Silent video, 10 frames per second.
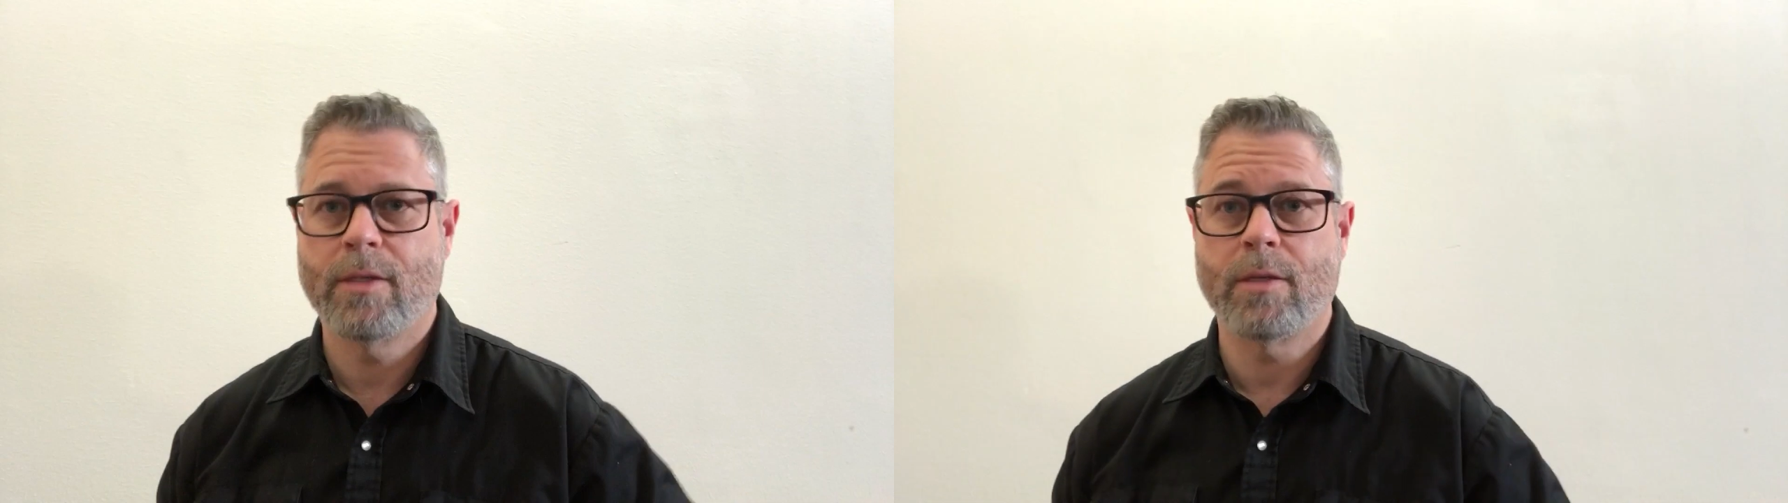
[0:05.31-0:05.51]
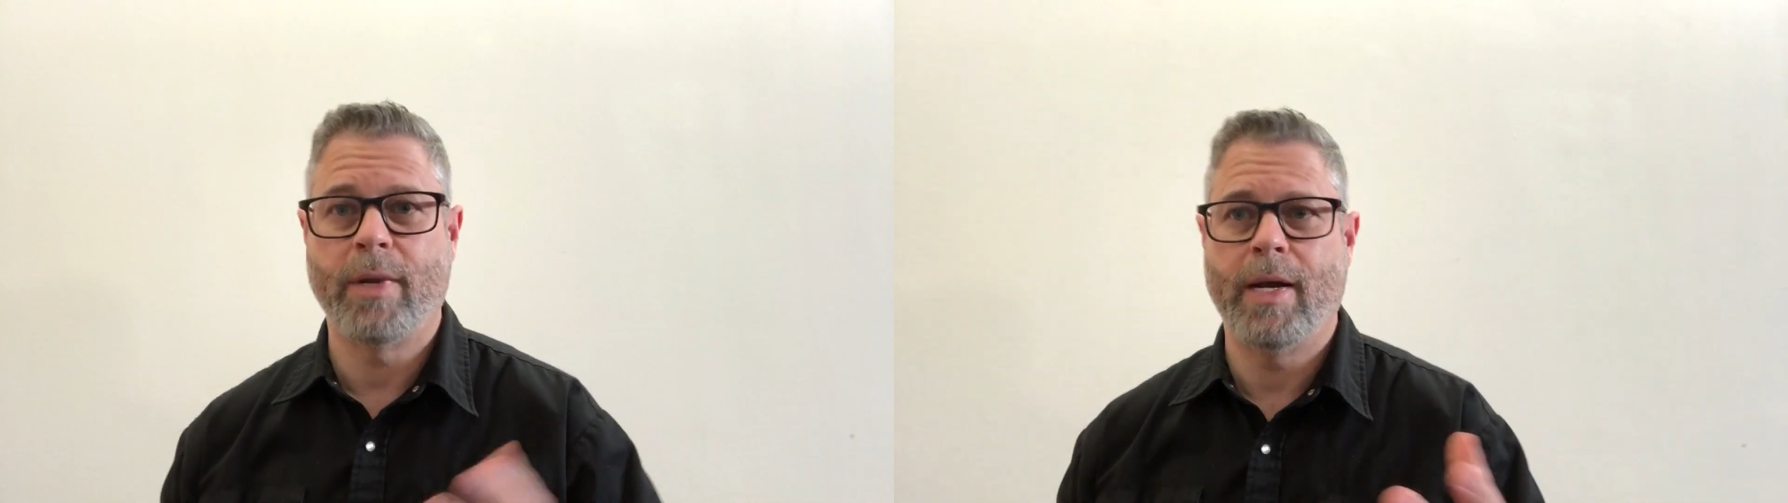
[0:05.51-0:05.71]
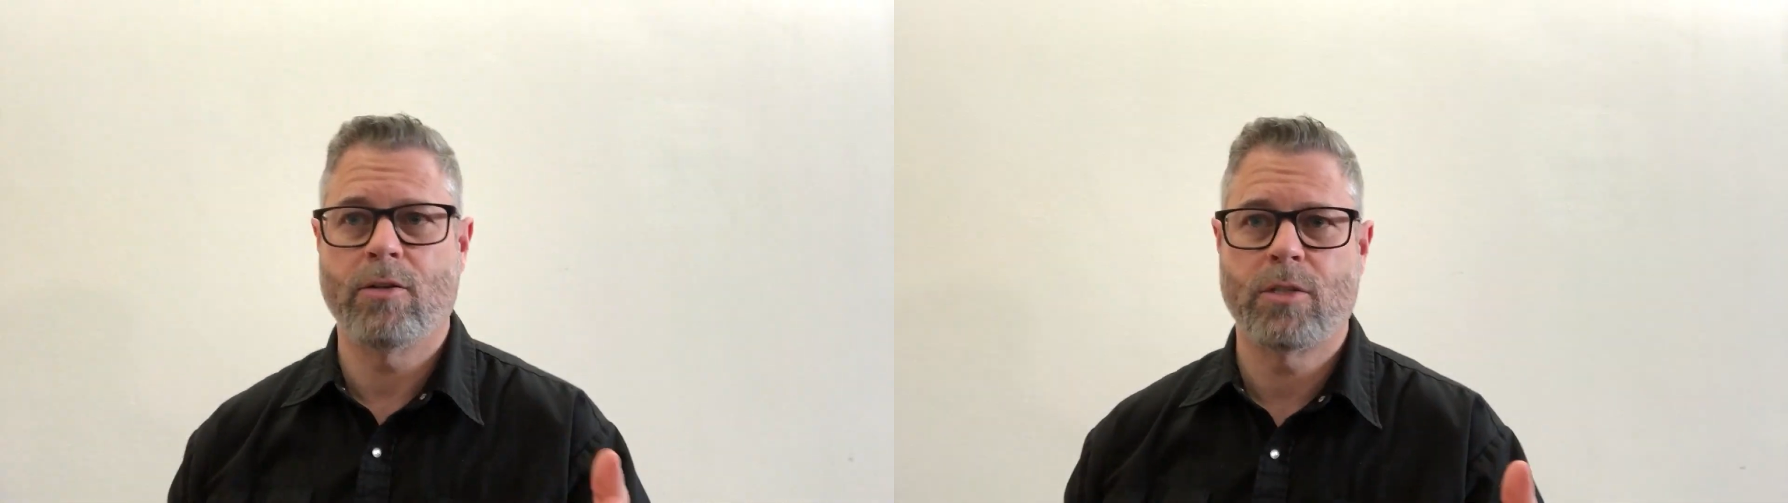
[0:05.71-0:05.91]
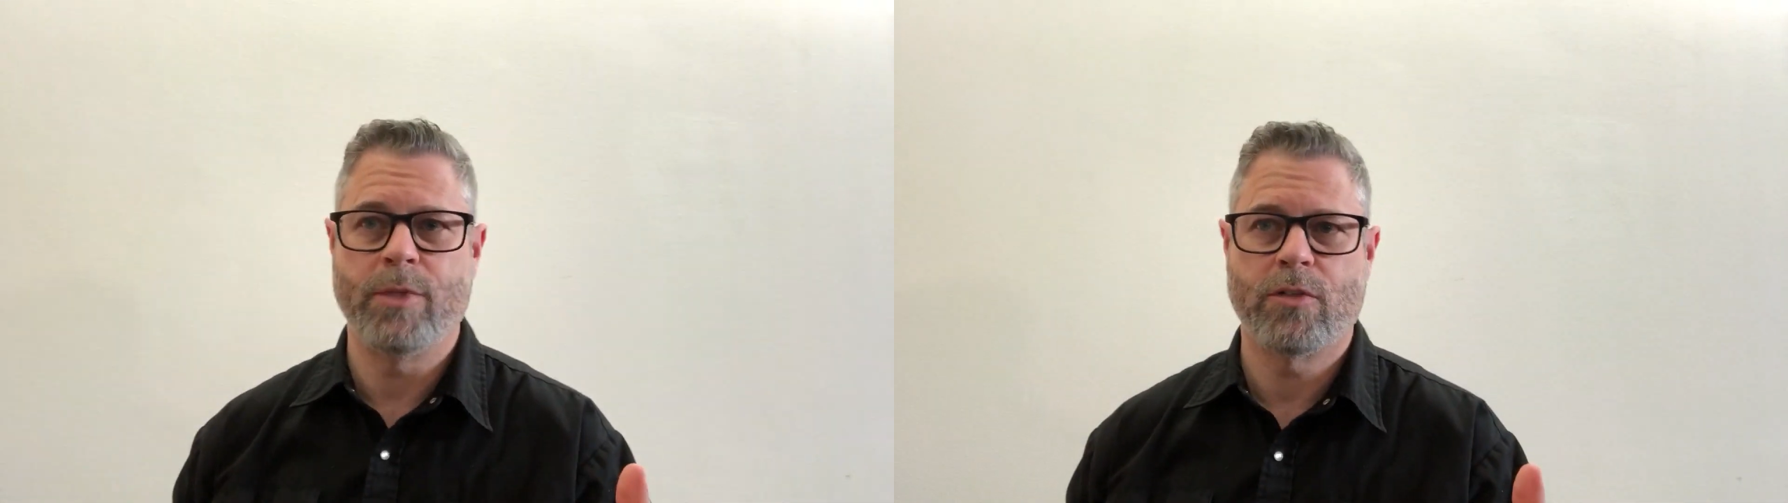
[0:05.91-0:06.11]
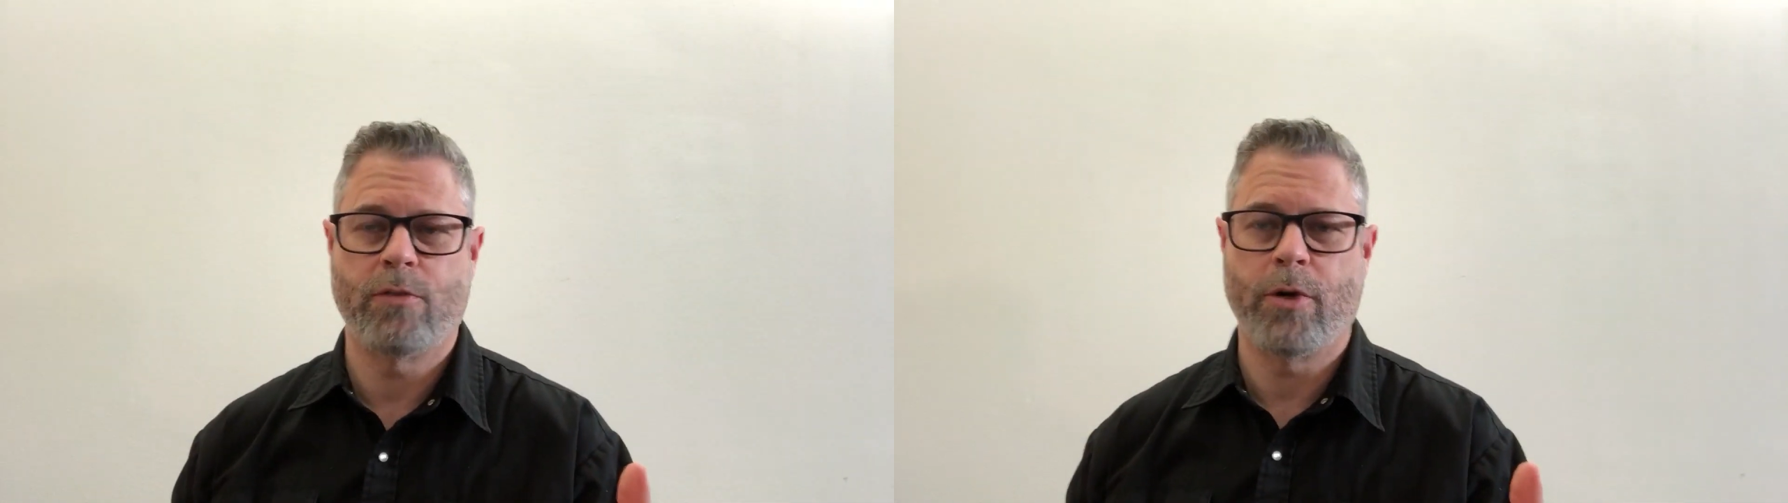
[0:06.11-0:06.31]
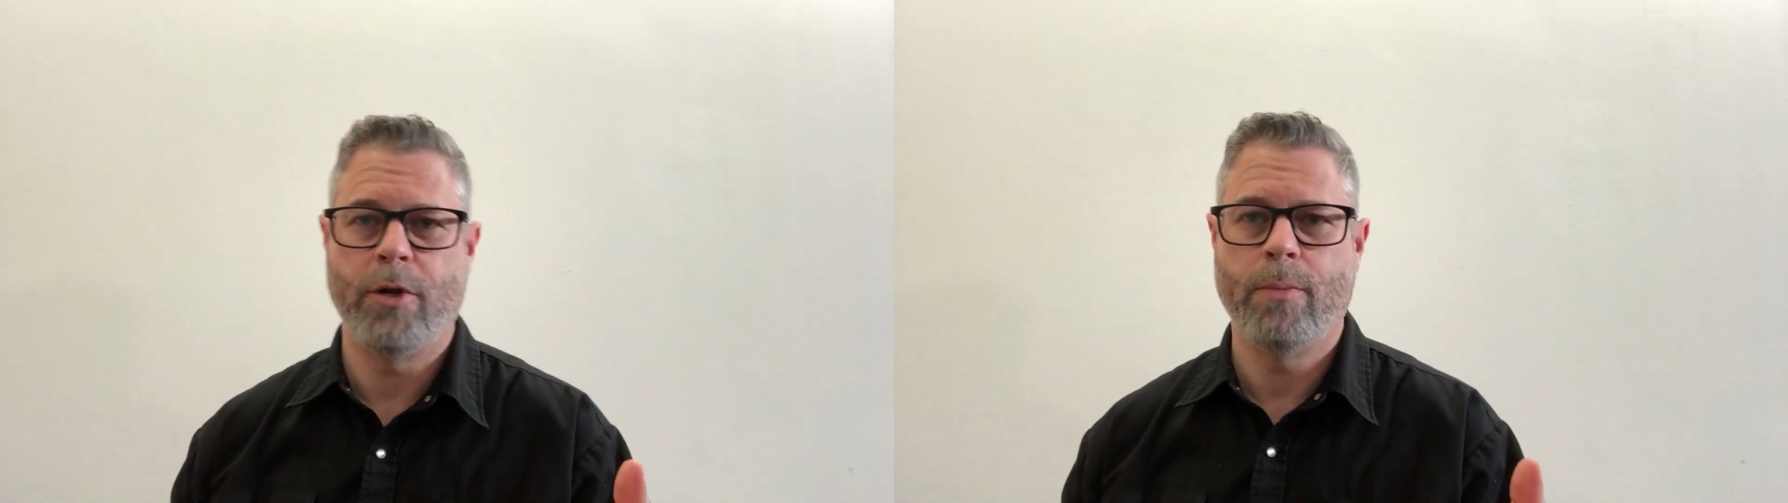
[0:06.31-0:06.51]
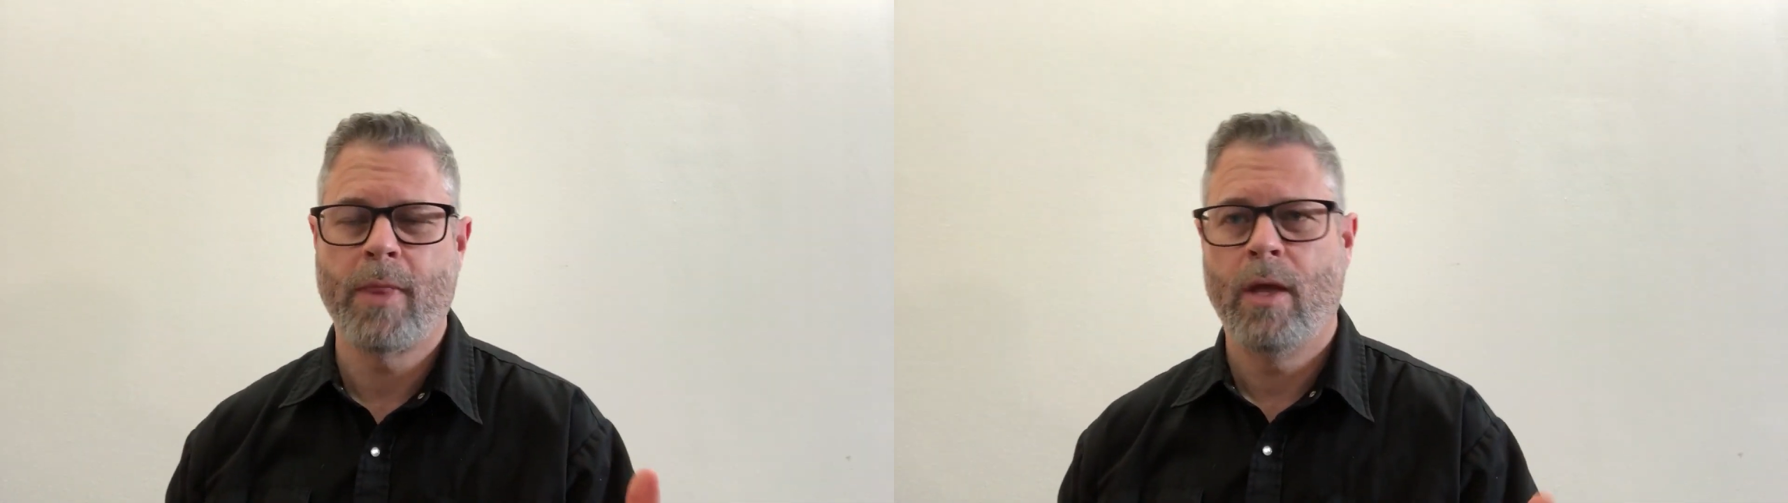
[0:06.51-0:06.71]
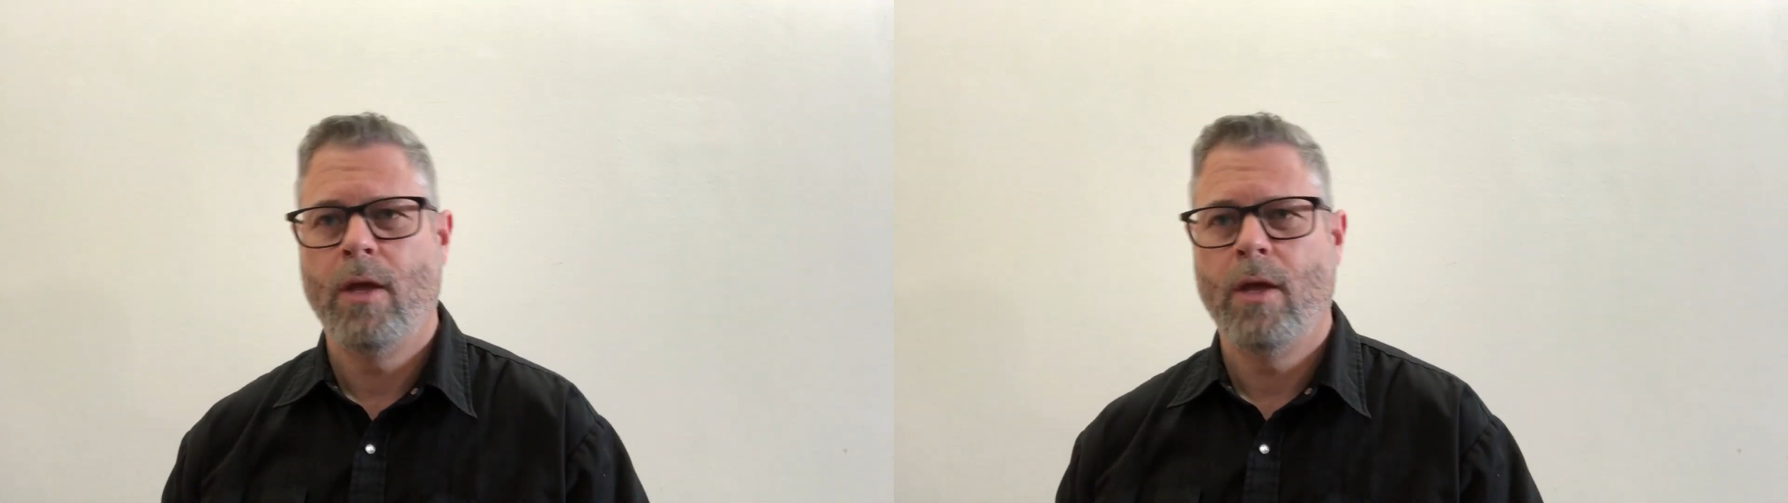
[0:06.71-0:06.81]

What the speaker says: some announcements for you.